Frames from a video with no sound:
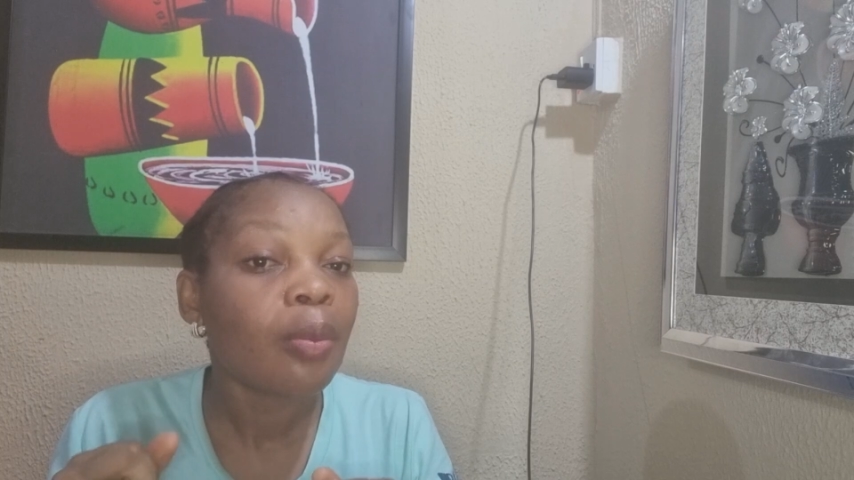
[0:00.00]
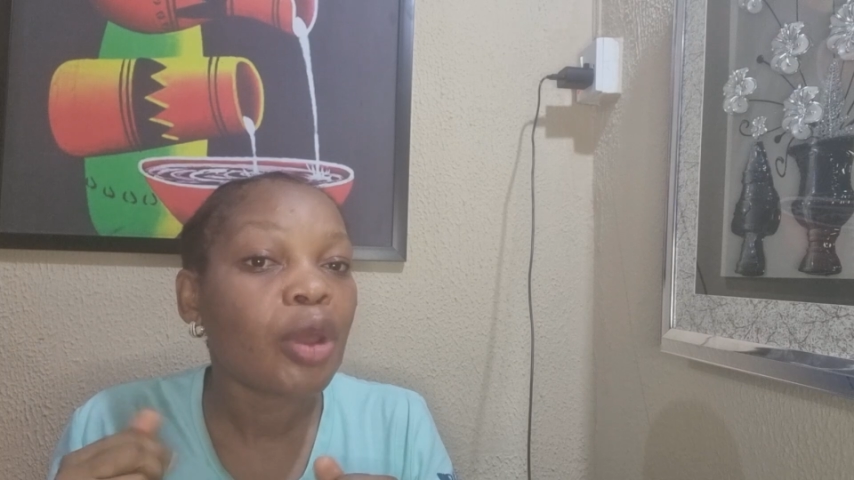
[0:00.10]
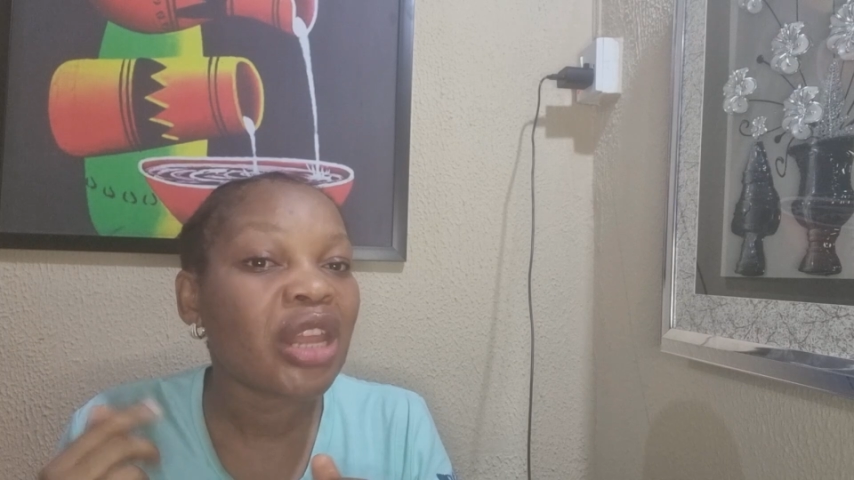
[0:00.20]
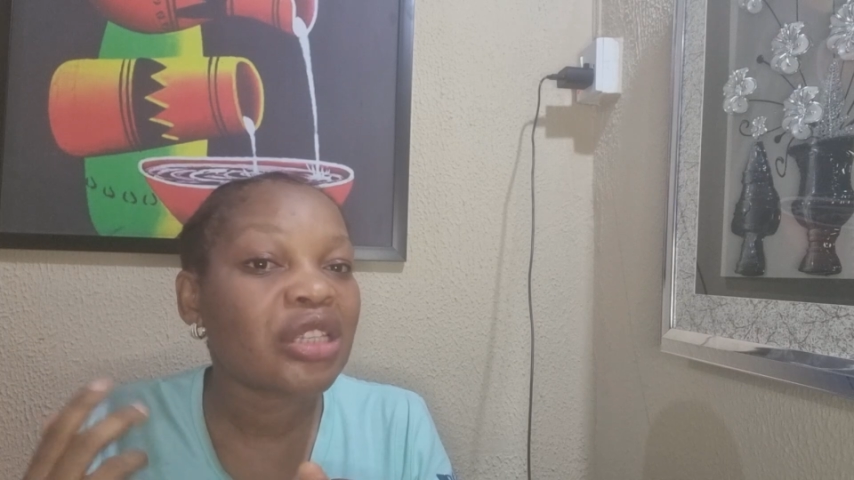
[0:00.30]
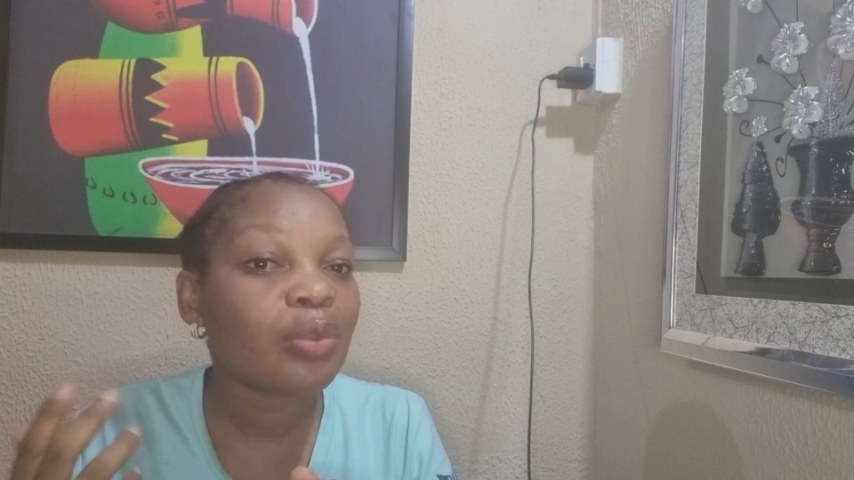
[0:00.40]

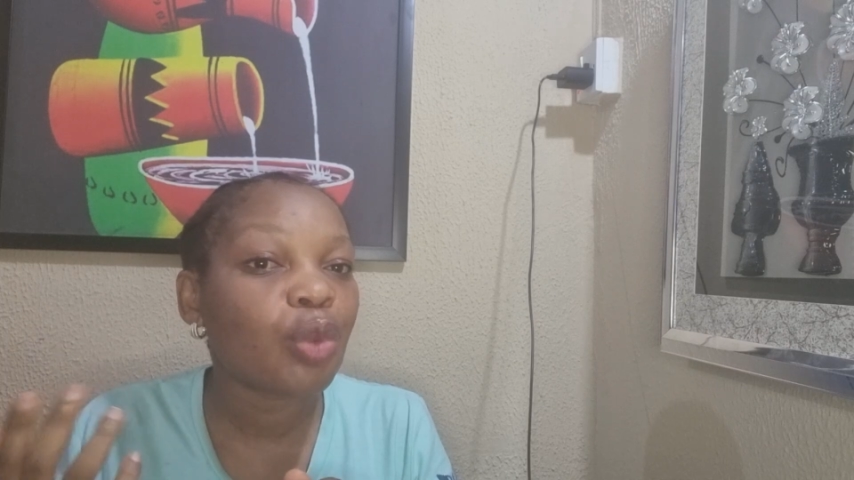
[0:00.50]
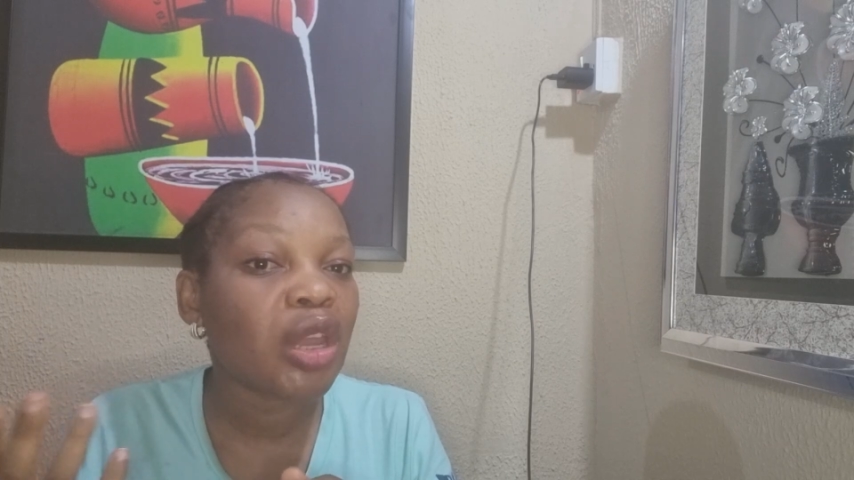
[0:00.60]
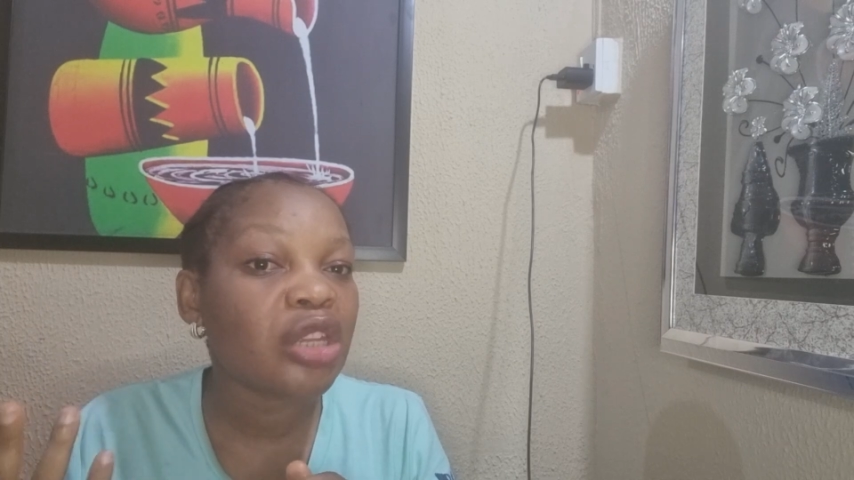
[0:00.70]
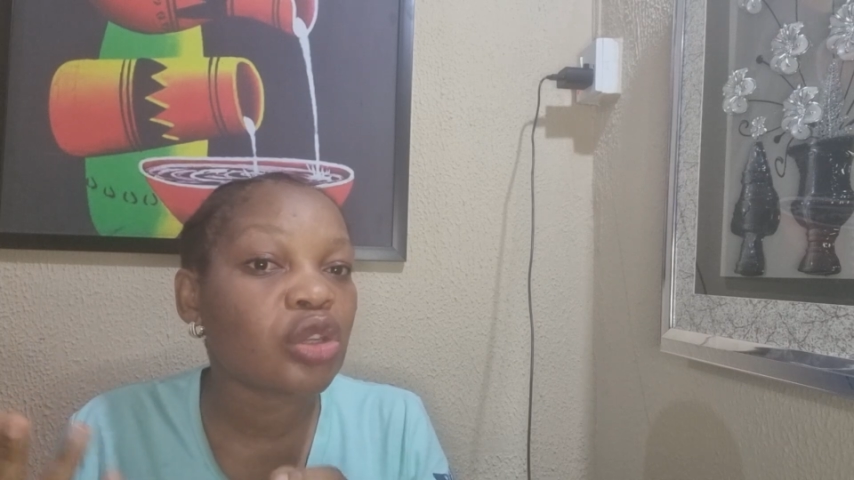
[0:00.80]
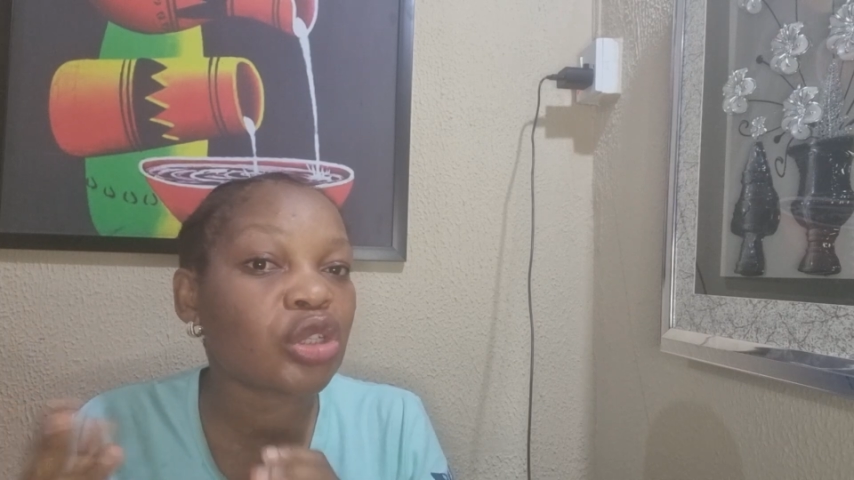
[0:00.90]
But let it
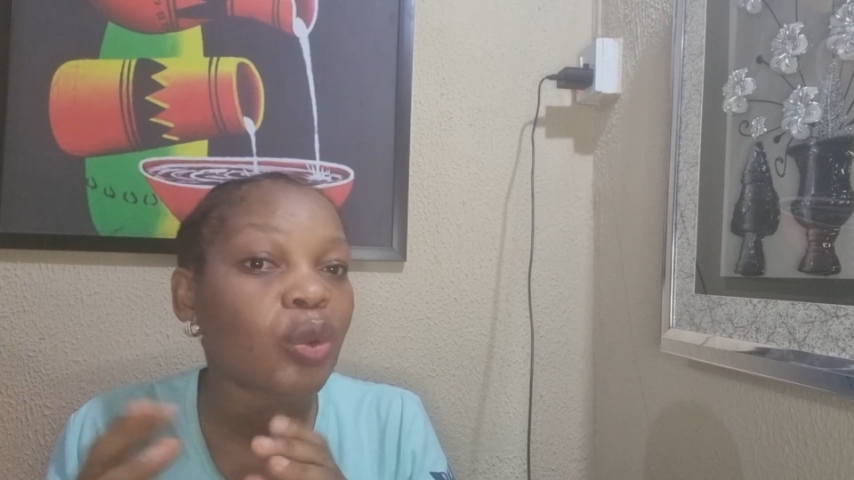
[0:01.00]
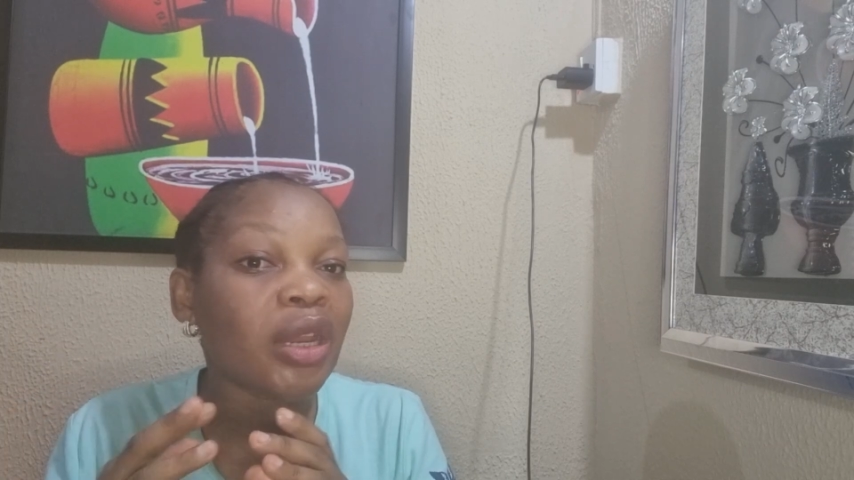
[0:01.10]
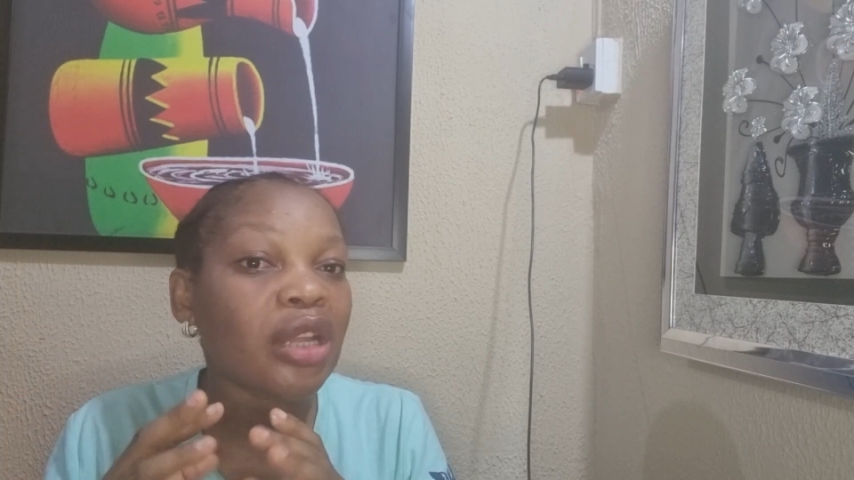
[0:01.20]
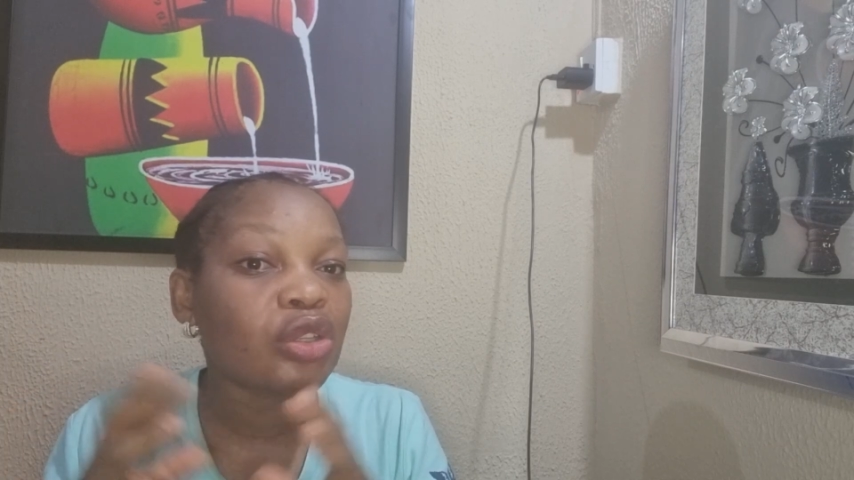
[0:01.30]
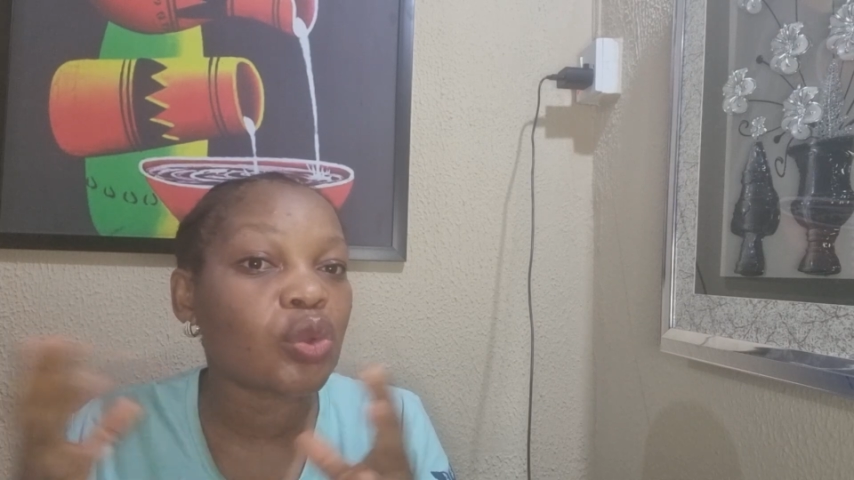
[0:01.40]
boil in such a way
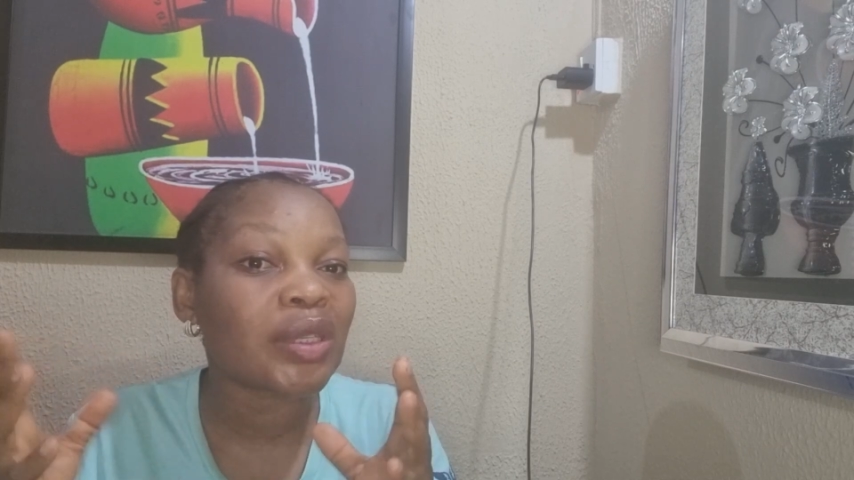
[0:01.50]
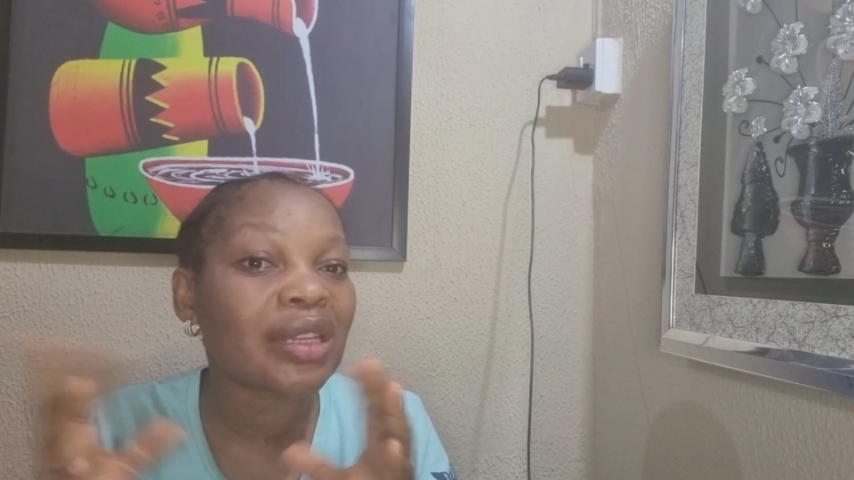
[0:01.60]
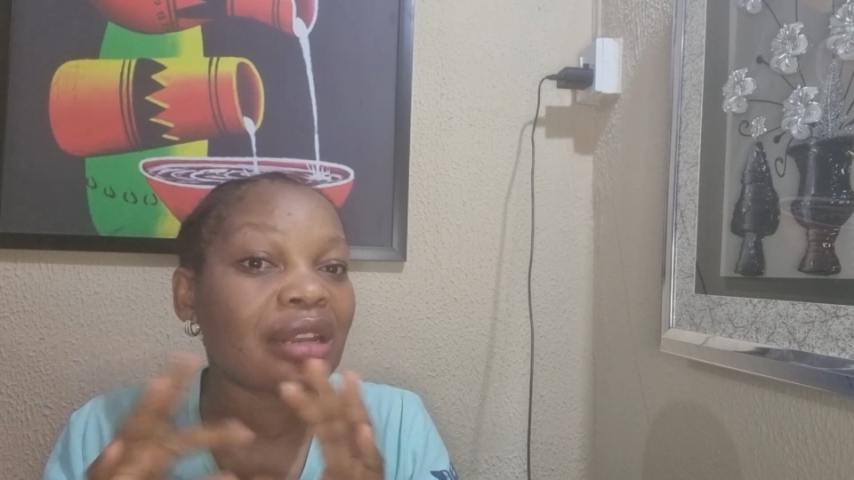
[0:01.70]
that you see